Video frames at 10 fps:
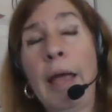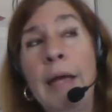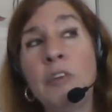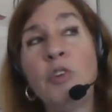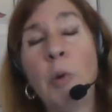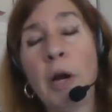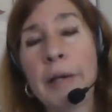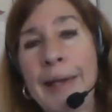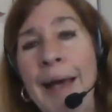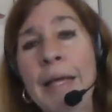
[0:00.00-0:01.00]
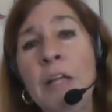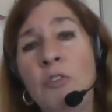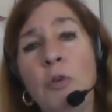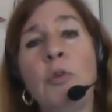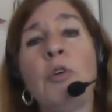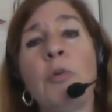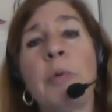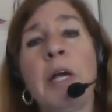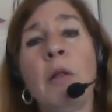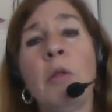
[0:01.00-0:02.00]
and you are getting to your
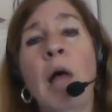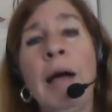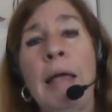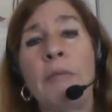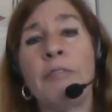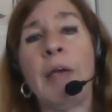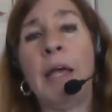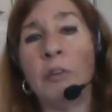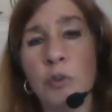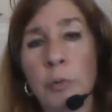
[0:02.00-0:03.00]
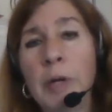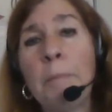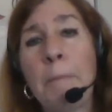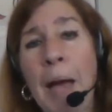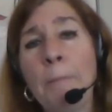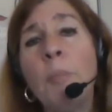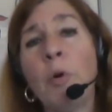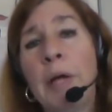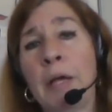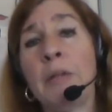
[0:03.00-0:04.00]
real life and you're
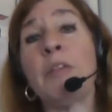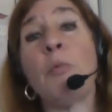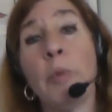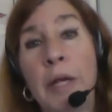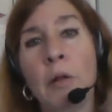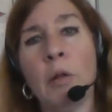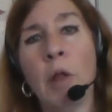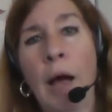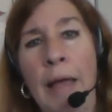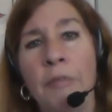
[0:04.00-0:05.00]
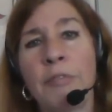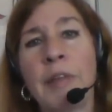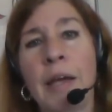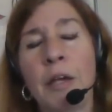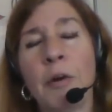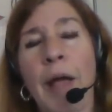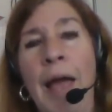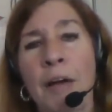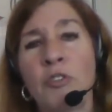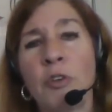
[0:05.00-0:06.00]
remembering the real life that you're
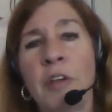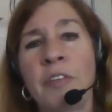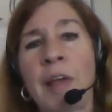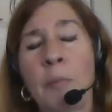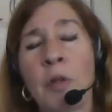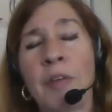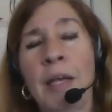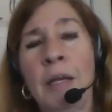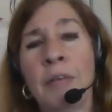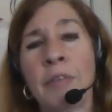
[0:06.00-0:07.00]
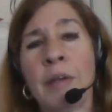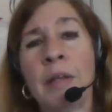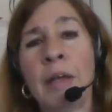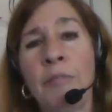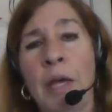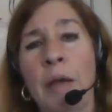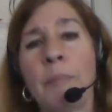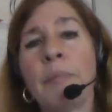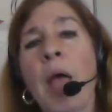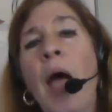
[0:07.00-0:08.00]
actually simultaneously living.
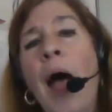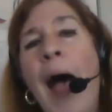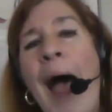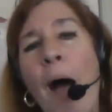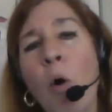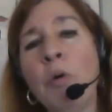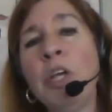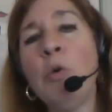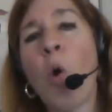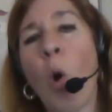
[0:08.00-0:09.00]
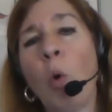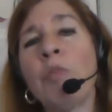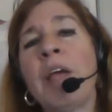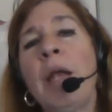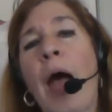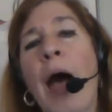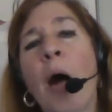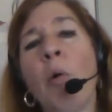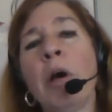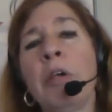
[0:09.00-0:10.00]
How do you hold it?
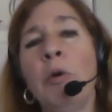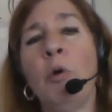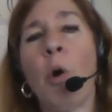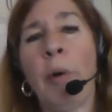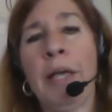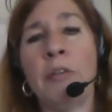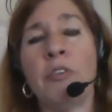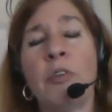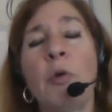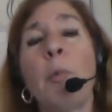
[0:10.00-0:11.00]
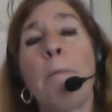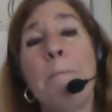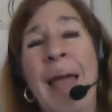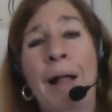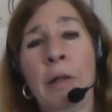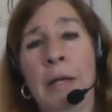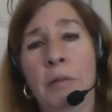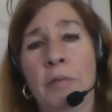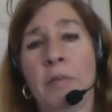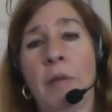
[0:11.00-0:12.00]
How are you going to
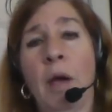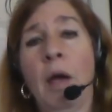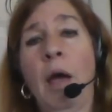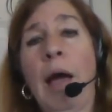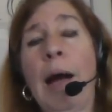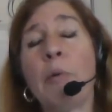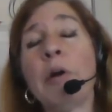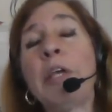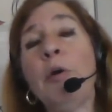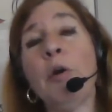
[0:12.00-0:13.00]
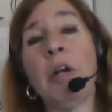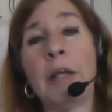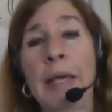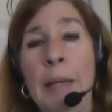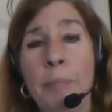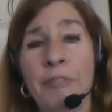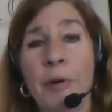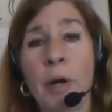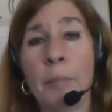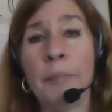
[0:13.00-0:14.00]
balance? How are you going to keep
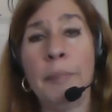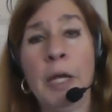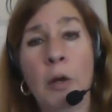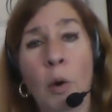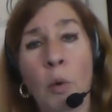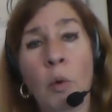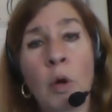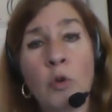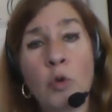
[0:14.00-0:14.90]
from, you know,